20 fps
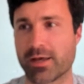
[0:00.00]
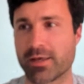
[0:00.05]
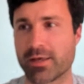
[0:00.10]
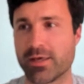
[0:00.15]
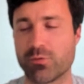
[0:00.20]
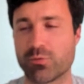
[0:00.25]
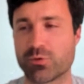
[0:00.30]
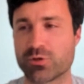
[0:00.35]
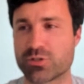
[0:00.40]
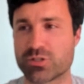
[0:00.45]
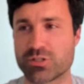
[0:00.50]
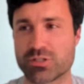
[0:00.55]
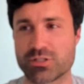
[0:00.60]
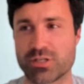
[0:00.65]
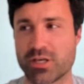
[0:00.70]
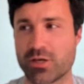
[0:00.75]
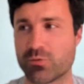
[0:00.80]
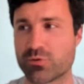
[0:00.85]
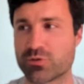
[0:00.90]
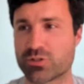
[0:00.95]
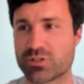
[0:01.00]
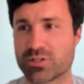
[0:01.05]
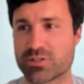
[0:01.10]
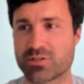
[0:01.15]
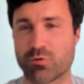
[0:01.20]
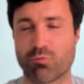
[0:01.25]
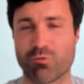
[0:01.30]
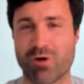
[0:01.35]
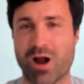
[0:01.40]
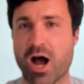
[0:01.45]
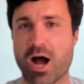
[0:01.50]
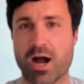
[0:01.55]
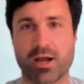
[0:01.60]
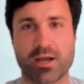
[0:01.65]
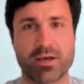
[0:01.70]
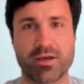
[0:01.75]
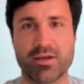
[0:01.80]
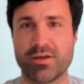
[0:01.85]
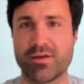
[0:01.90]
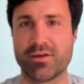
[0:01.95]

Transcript: he was just a rock,